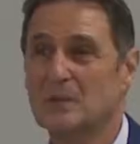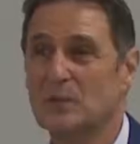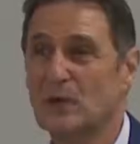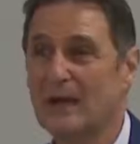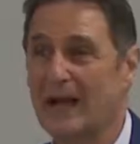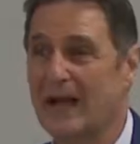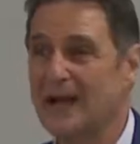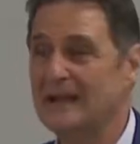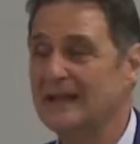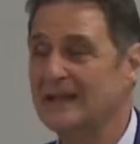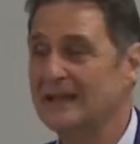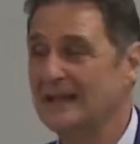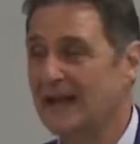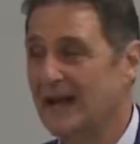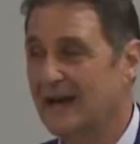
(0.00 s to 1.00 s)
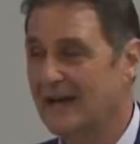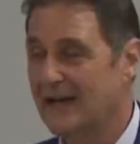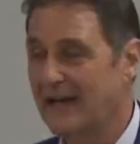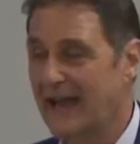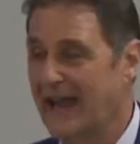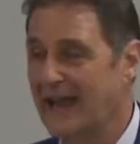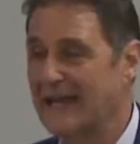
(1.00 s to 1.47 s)
can put any
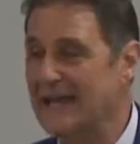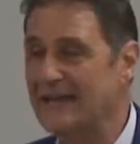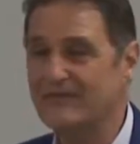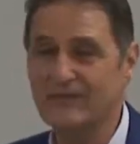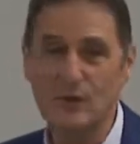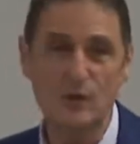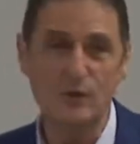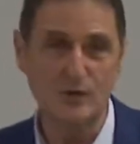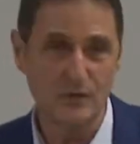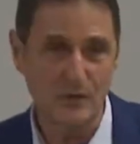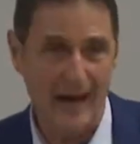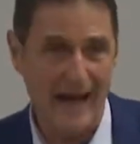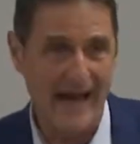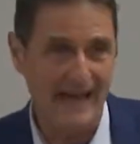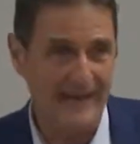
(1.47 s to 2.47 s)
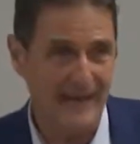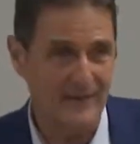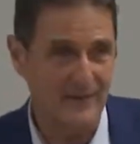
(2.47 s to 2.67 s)
food you ate,